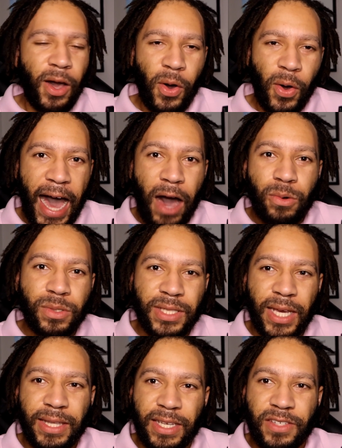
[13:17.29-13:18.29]
I will
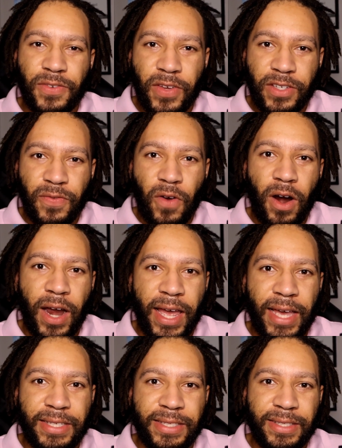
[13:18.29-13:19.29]
say this as far
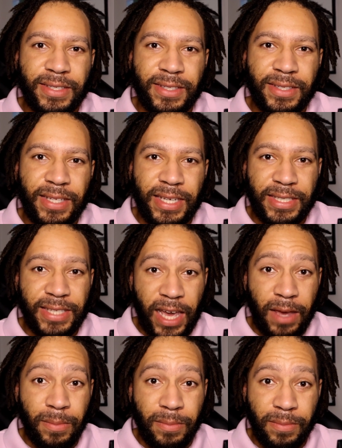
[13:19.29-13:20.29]
as the
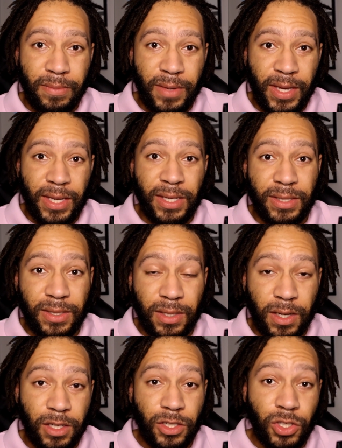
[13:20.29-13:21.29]
exam is
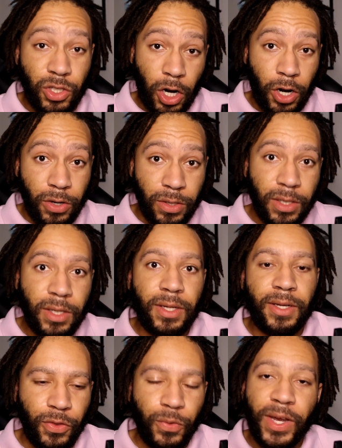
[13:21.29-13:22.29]
concerned.
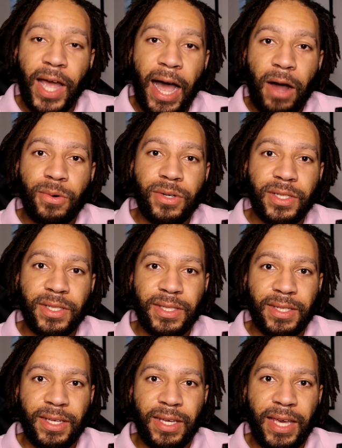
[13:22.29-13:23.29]
3 hours
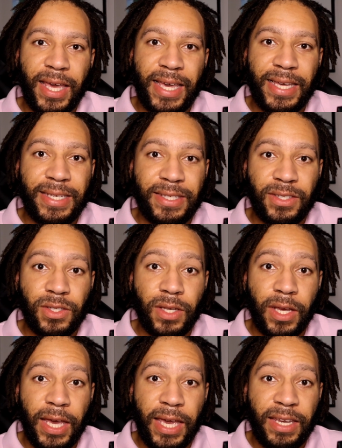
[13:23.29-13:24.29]
is
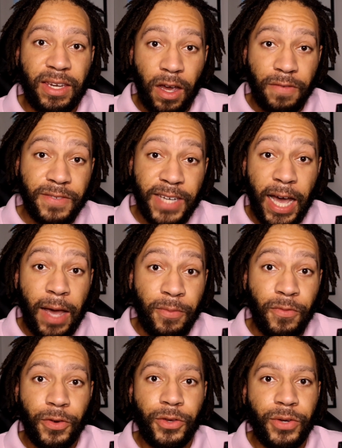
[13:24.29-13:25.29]
enough time
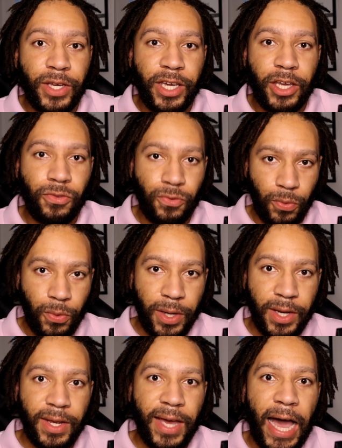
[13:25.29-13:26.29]
for you to get through
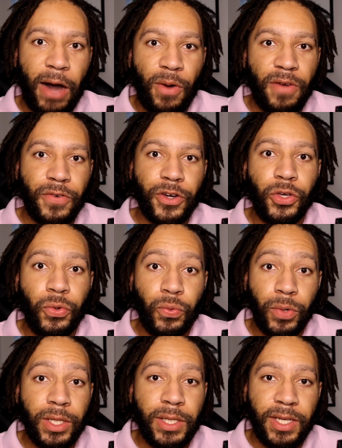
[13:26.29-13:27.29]
it. However, you
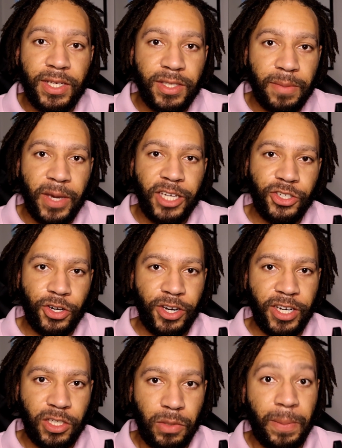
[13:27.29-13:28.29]
really need to make sure
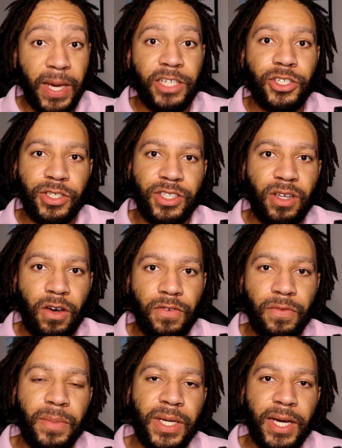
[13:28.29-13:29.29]
that you pace yourself,
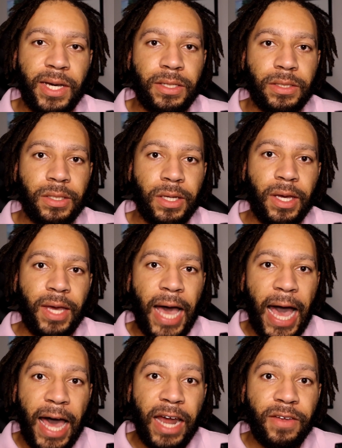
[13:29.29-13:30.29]
because
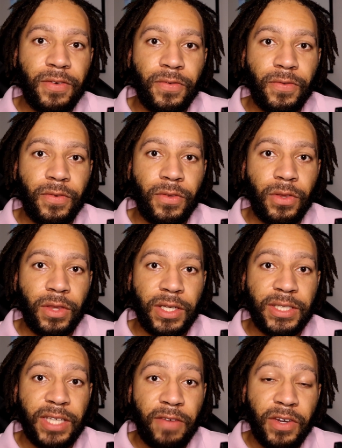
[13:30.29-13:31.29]
out of the
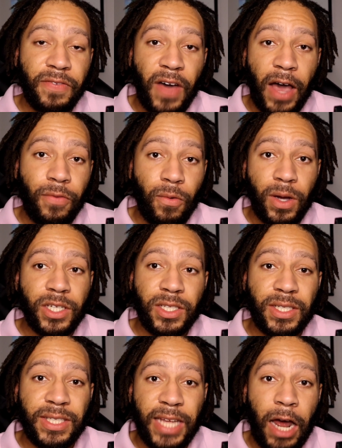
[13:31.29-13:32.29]
75
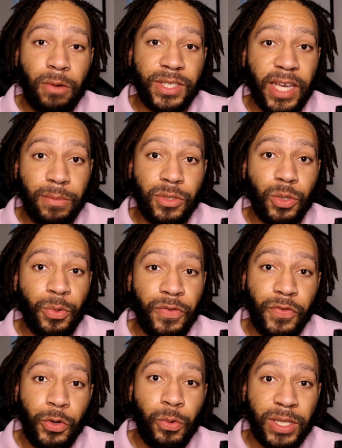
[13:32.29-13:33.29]
questions that I was able to
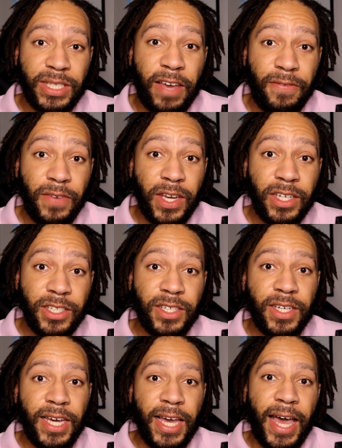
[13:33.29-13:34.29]
review once I finished,
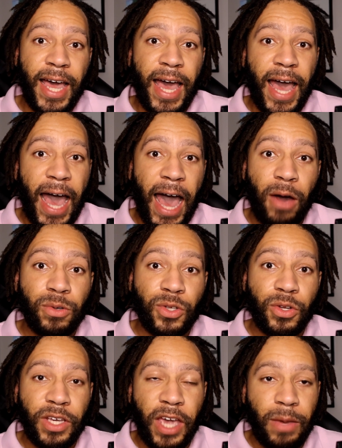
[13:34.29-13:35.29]
I was
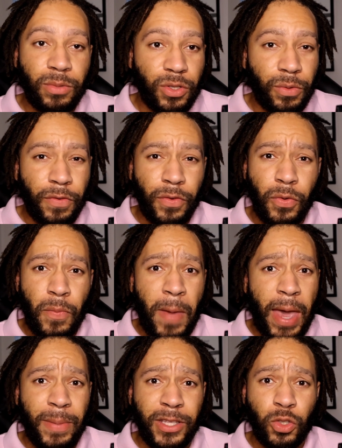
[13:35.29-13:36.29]
only able to review
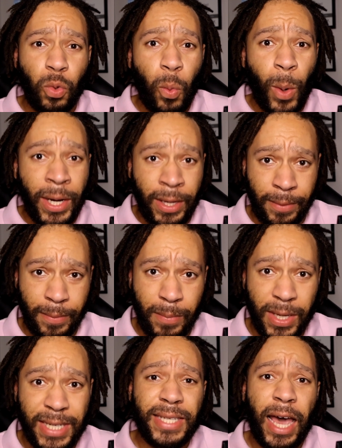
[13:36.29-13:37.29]
maybe 20,
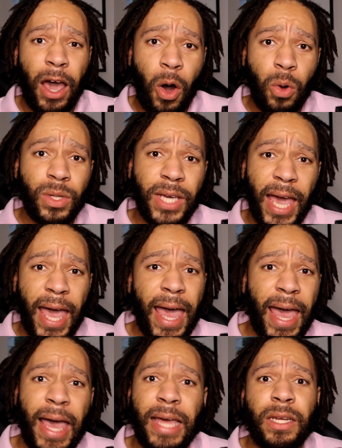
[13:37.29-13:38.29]
because I only
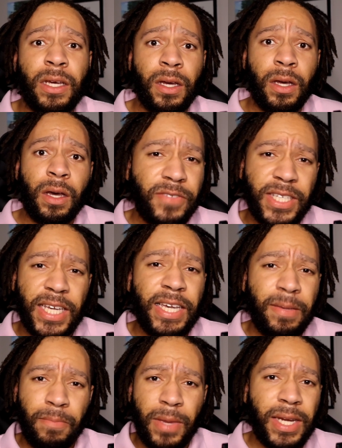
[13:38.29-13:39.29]
had
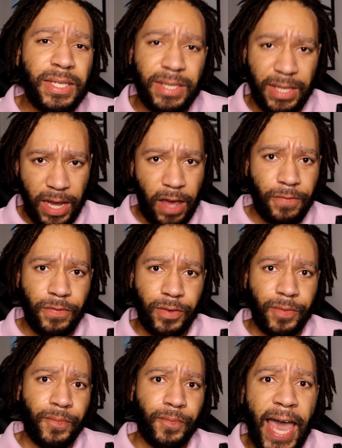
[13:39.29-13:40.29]
10 minutes left
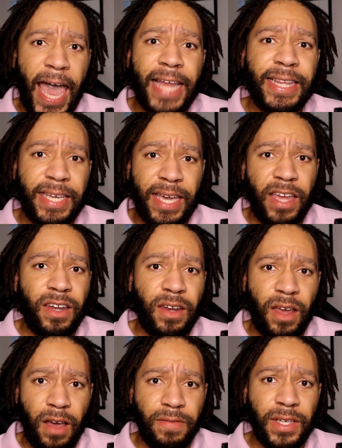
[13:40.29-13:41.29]
at the end
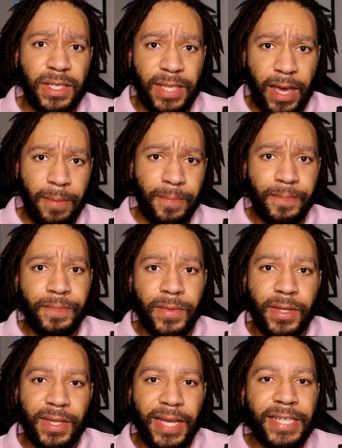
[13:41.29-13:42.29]
of the exam.
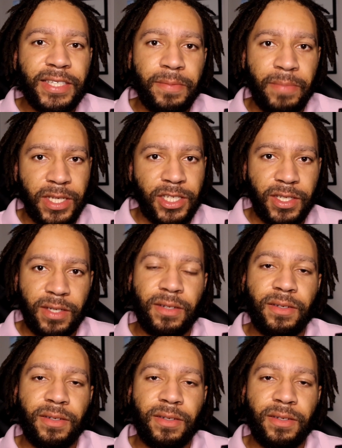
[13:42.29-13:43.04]
Not to mention,